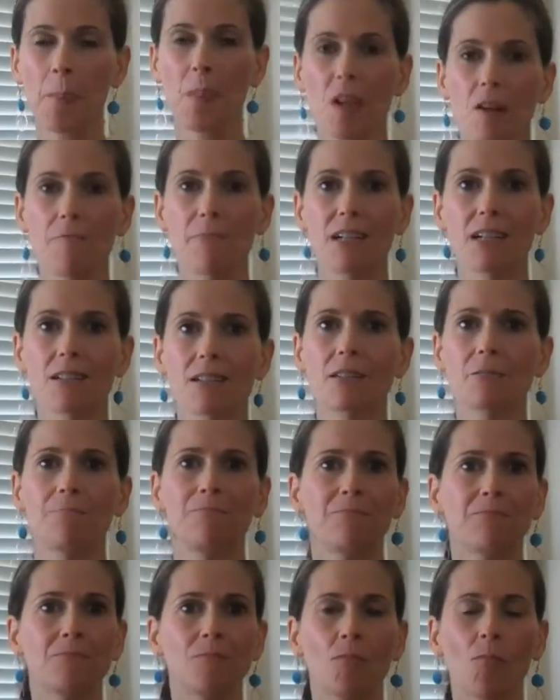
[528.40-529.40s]
I mean, it's
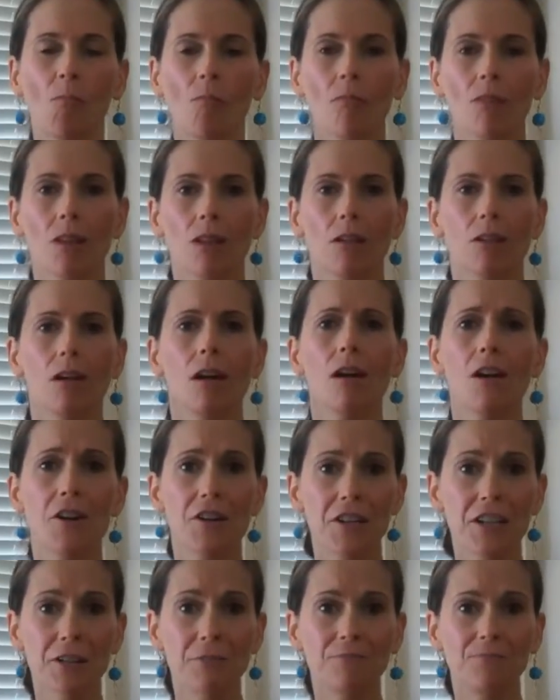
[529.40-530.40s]

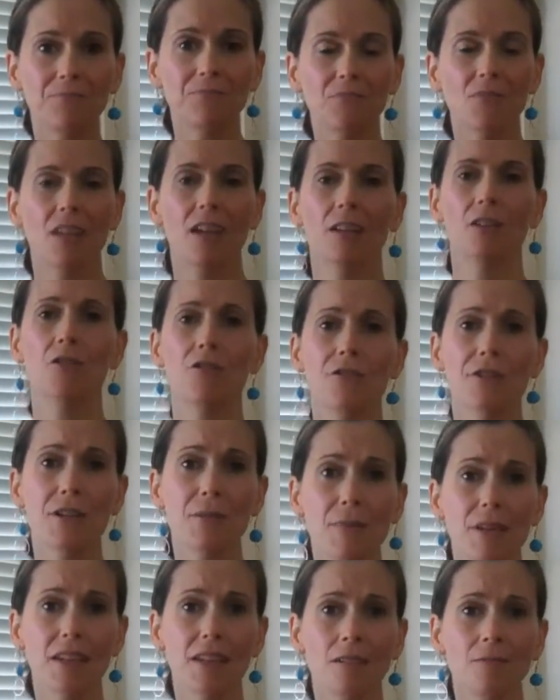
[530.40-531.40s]
hearty and
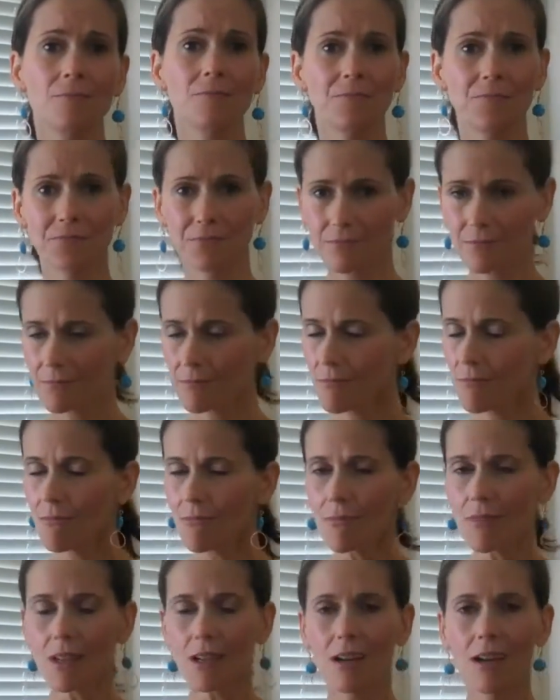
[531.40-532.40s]
creamy
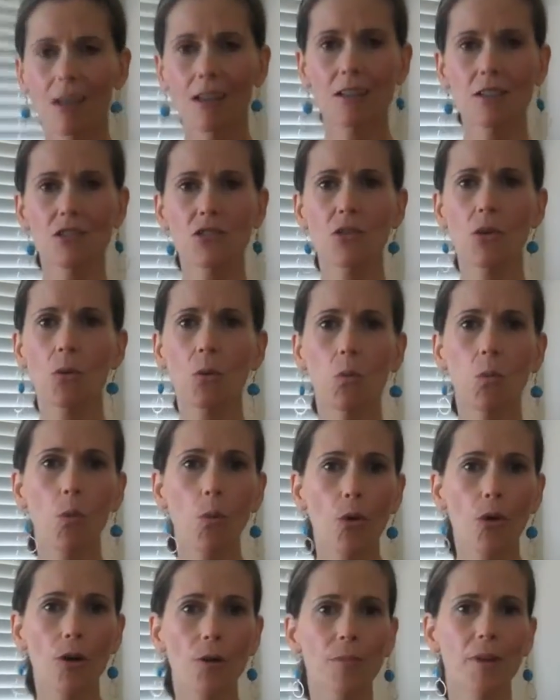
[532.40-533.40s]
and so
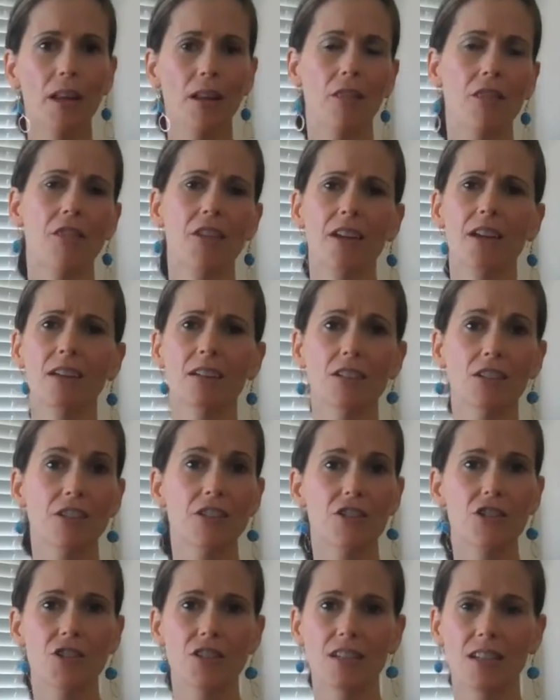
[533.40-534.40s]
warm and thick and
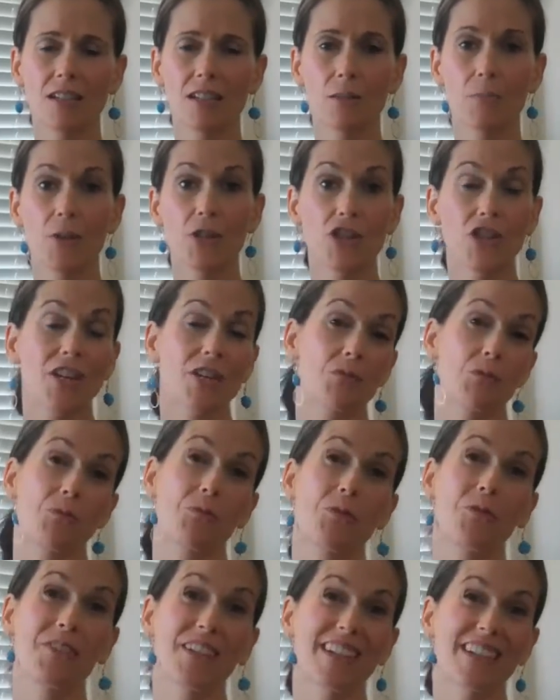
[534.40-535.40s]
delicious, and especially as we're
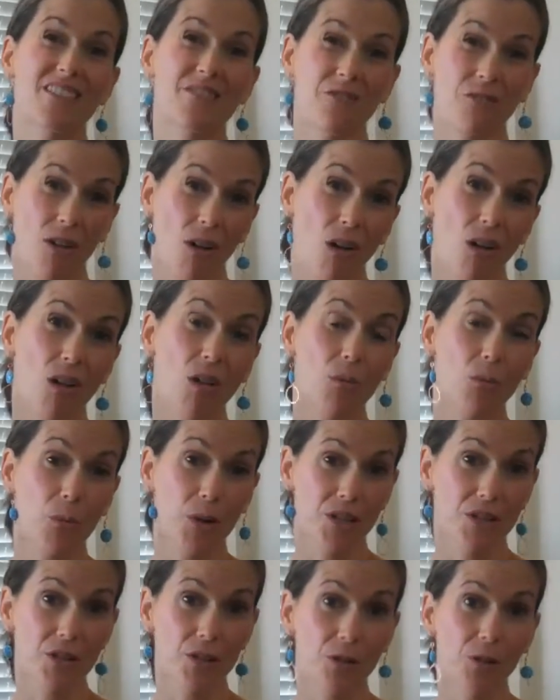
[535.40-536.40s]
moving into fall and
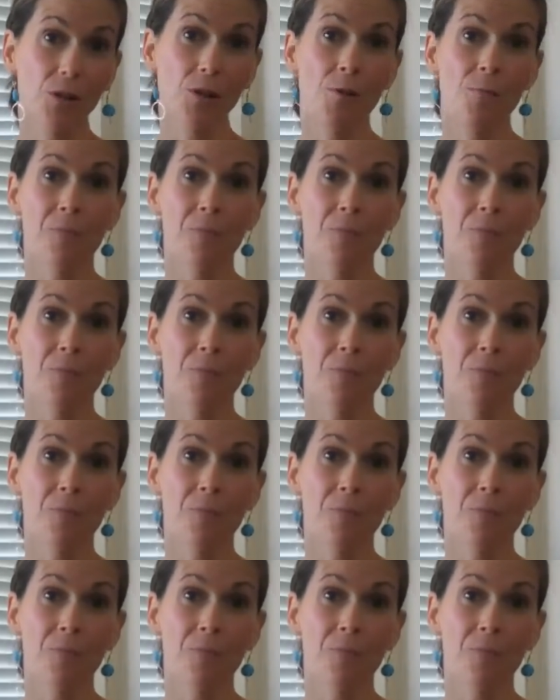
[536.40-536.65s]
winter.